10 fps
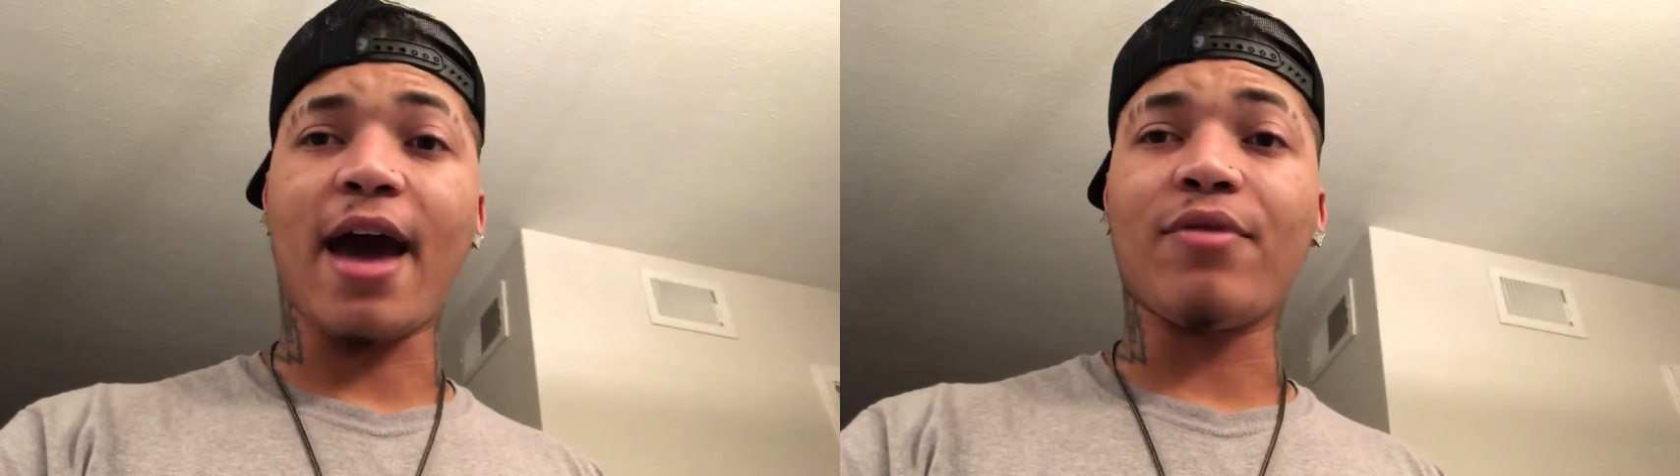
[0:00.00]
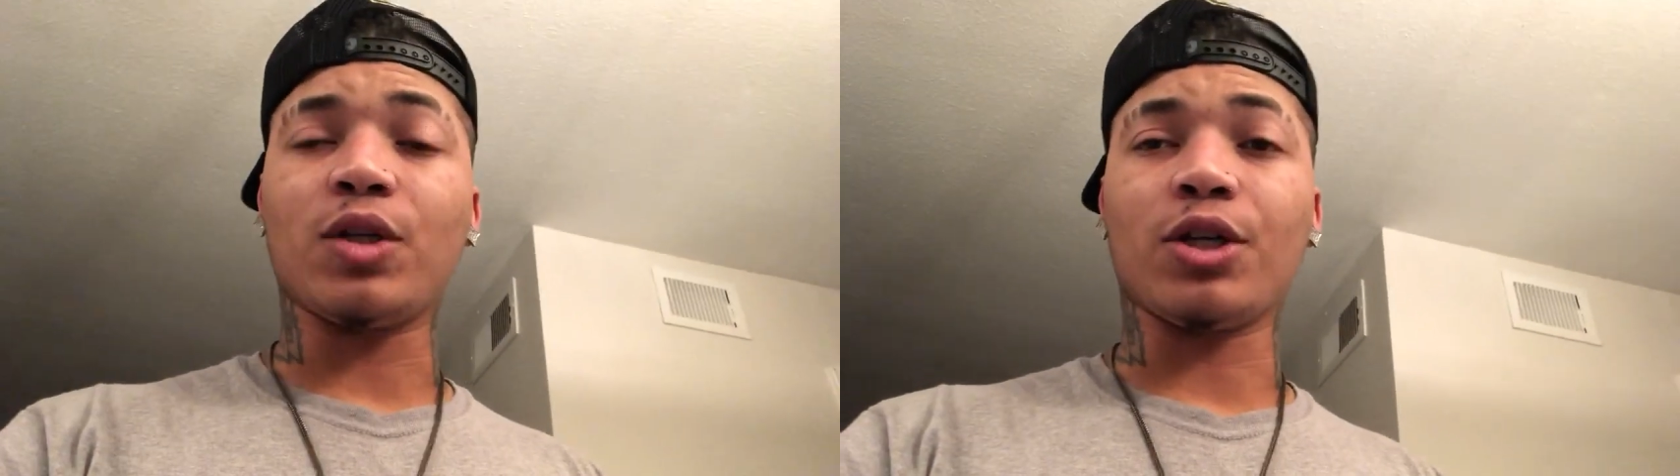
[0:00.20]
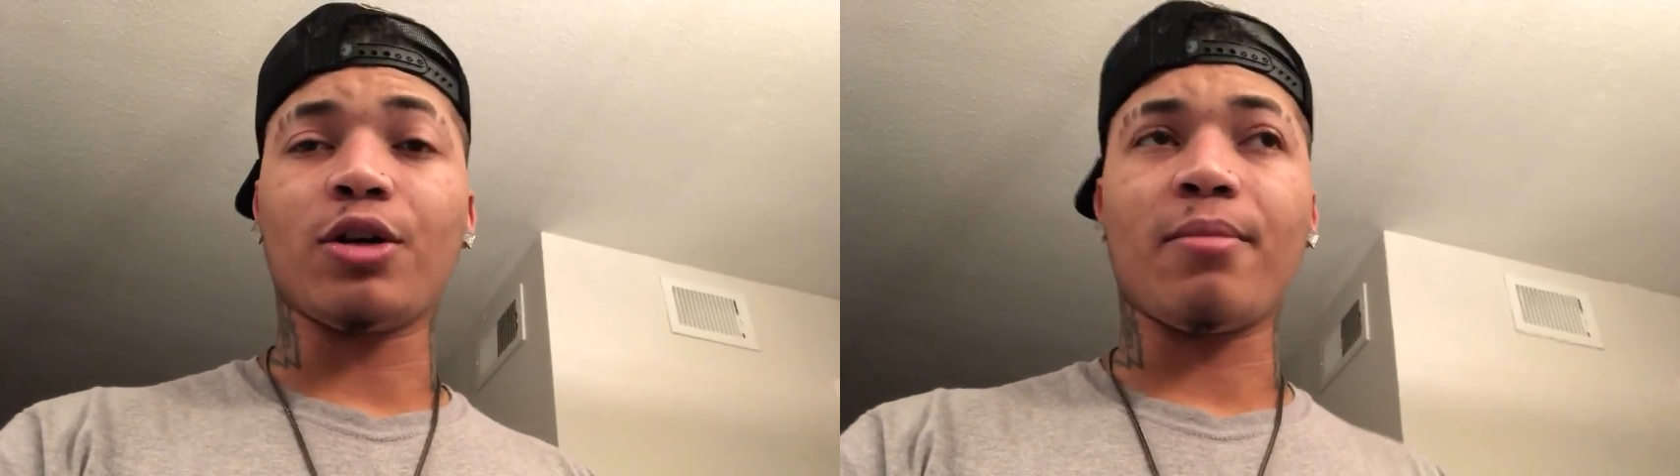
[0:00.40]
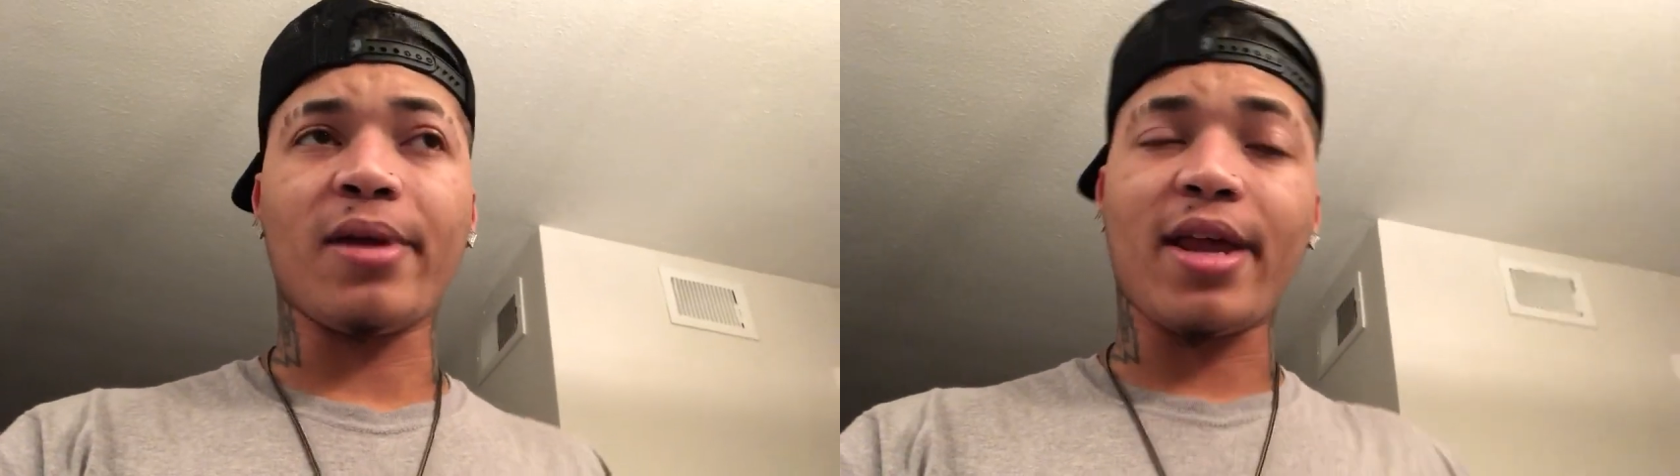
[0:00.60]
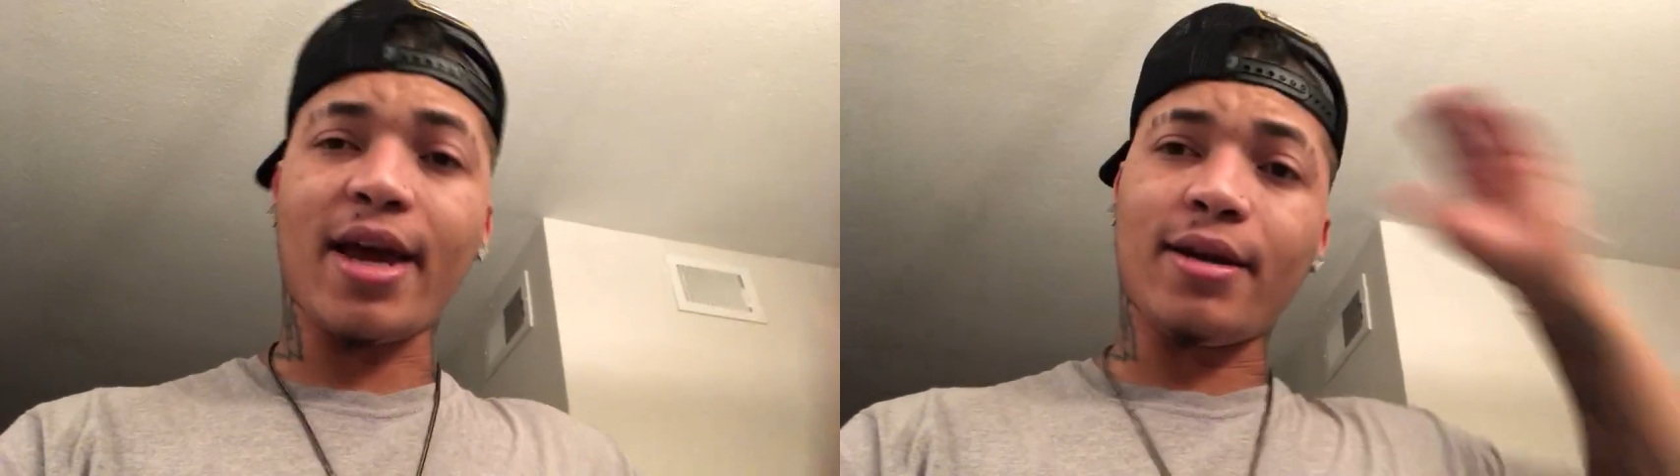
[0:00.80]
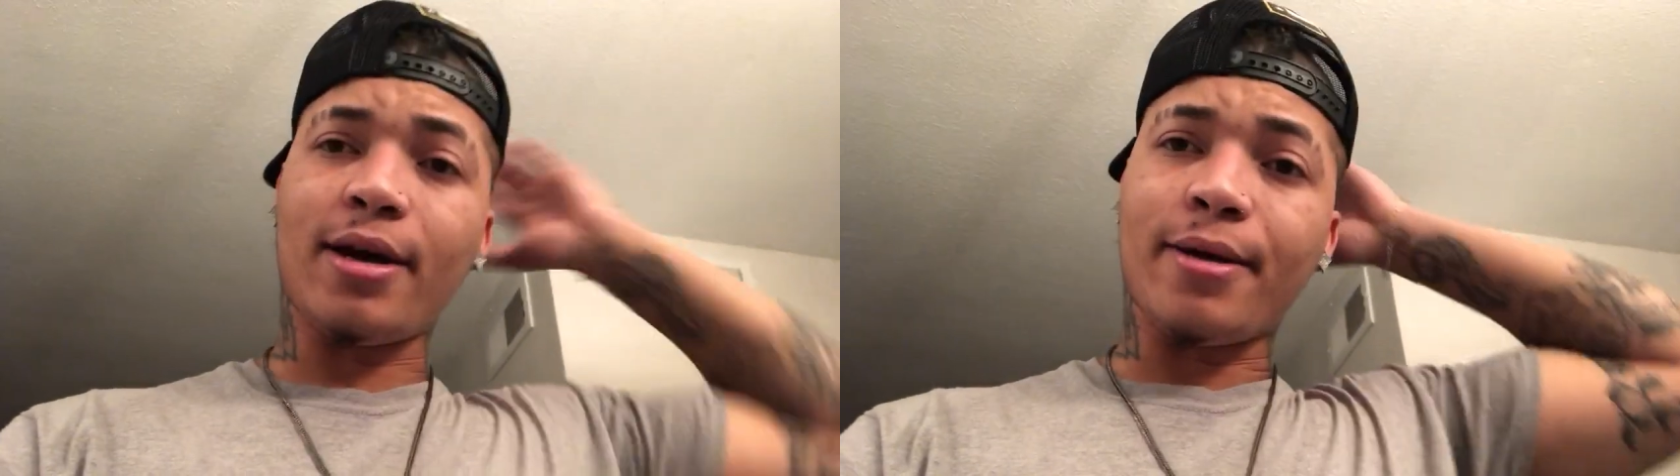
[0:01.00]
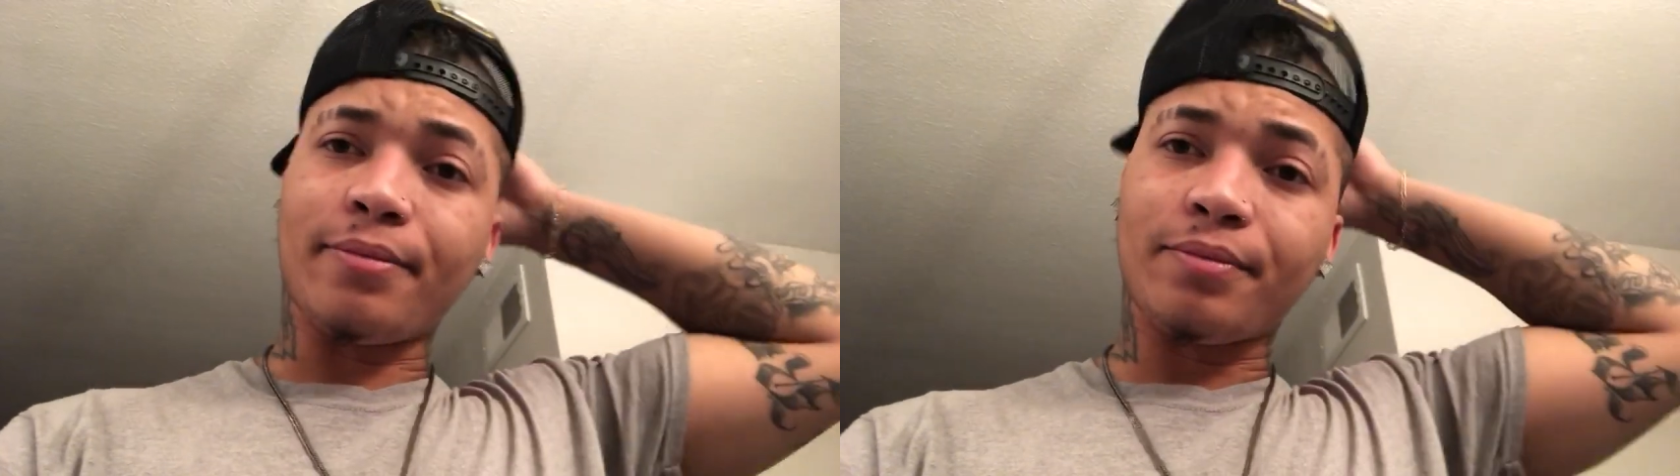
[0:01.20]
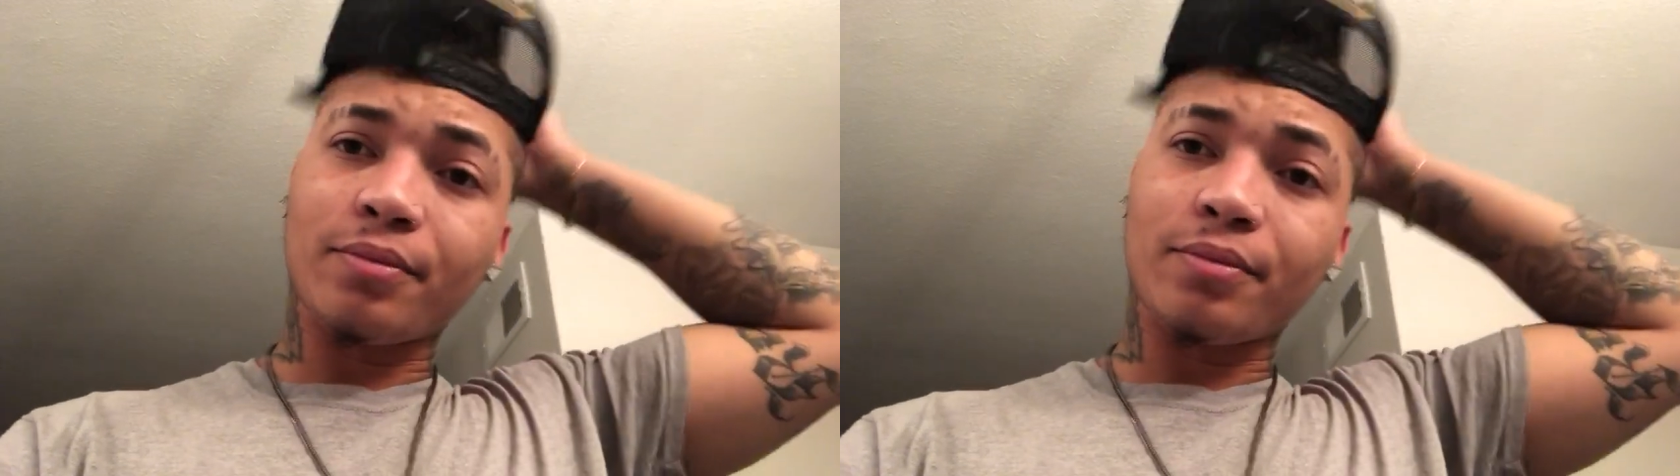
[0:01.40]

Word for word: have the tournament. And um,